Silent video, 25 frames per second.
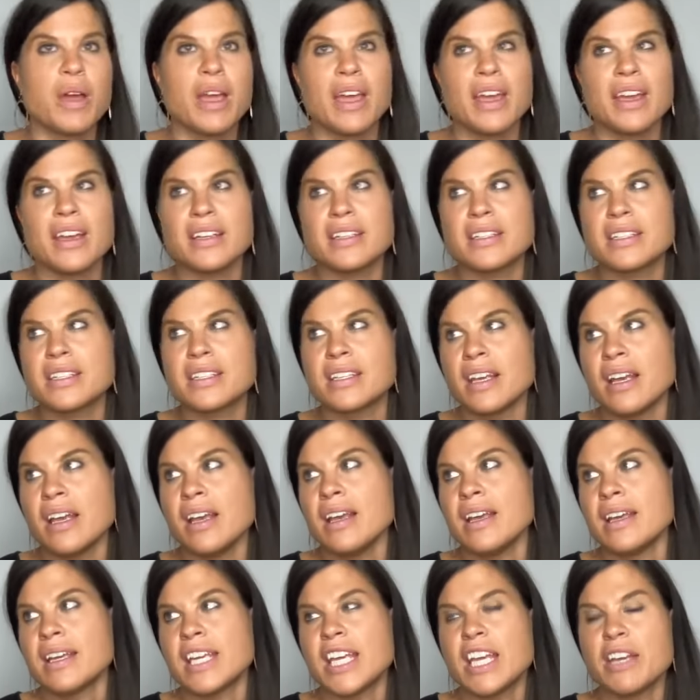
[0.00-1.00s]
weight,
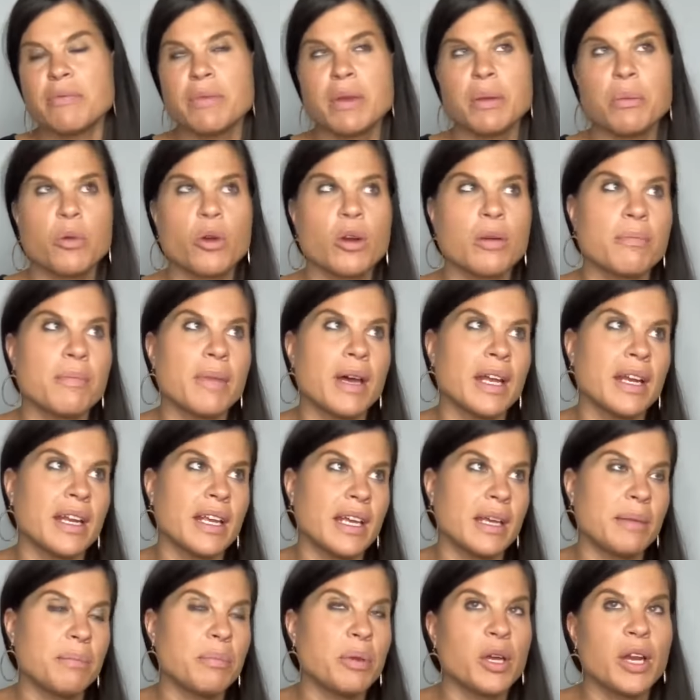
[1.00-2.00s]
give me more
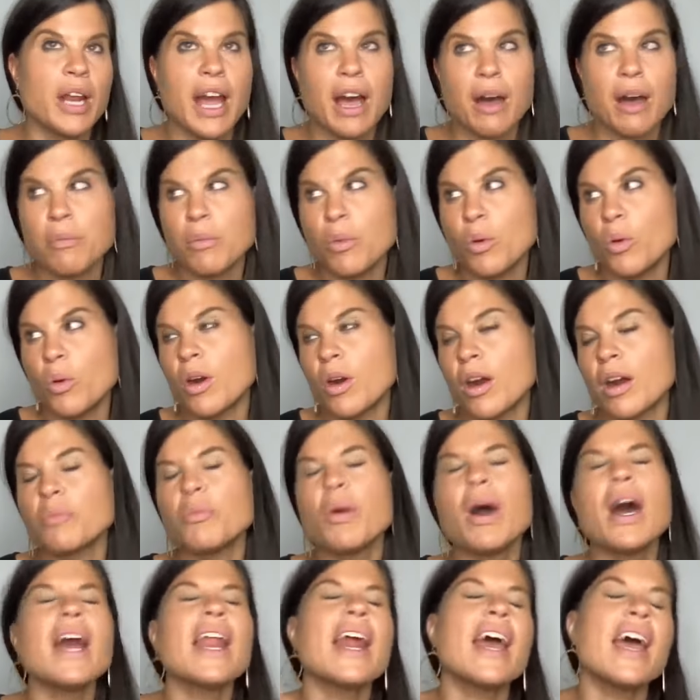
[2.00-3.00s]
money, put out more,
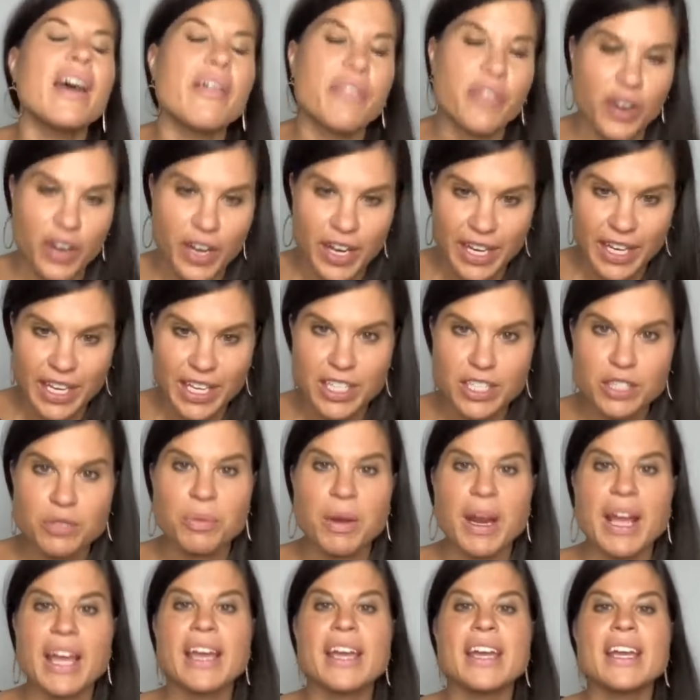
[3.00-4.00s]
whatever it is,
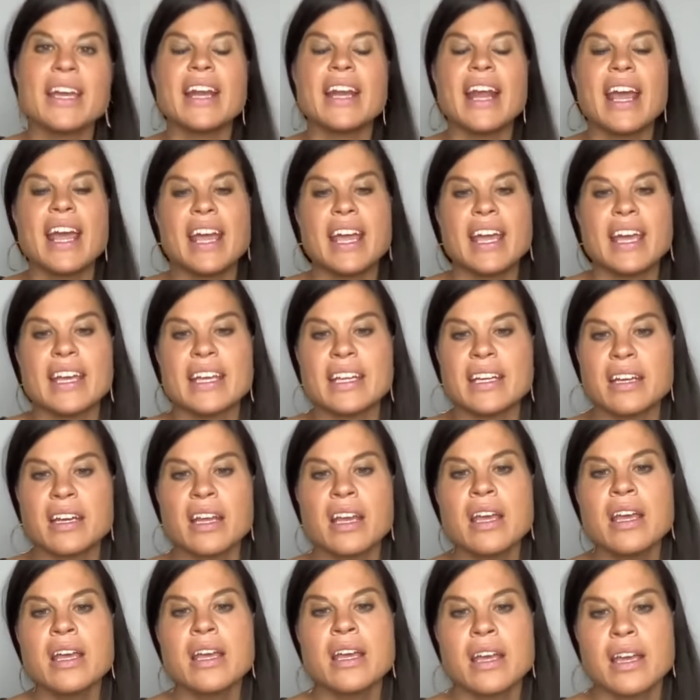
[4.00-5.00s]
right?
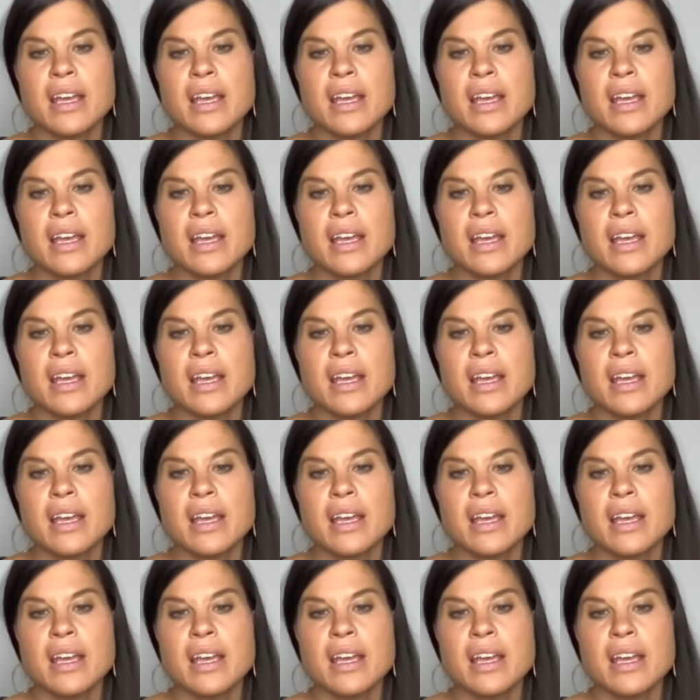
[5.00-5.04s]
And